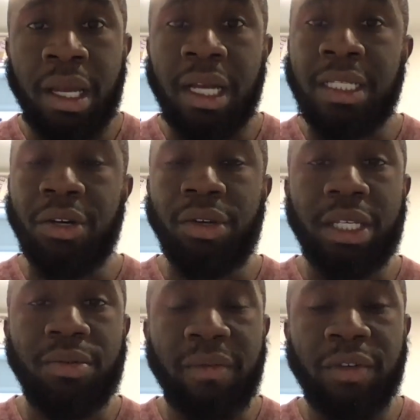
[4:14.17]
Until next
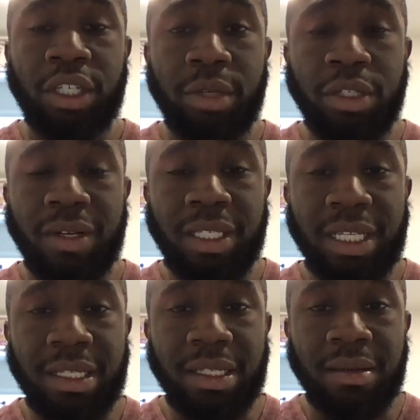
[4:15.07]
week, Virginia Beach
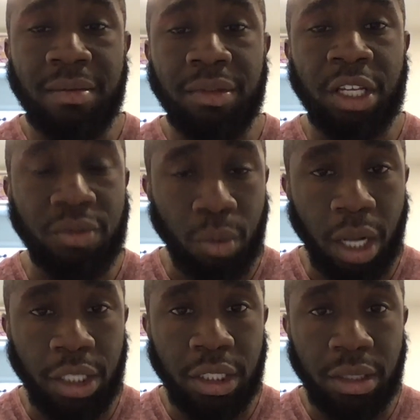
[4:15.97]
residents, thanks for
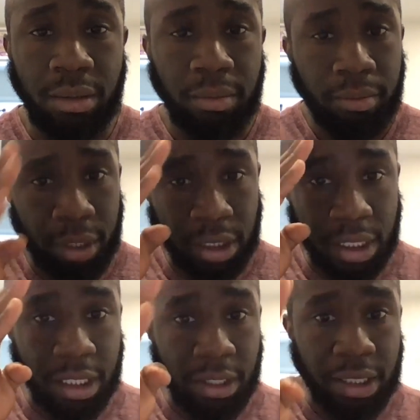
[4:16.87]
watching. Please
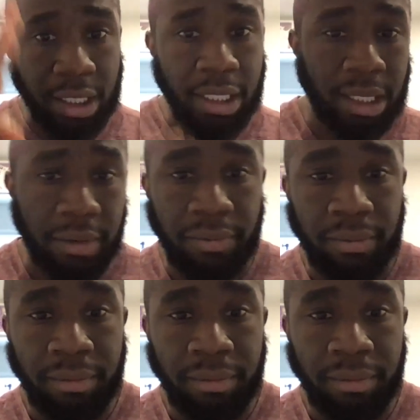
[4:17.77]
continue to stay safe.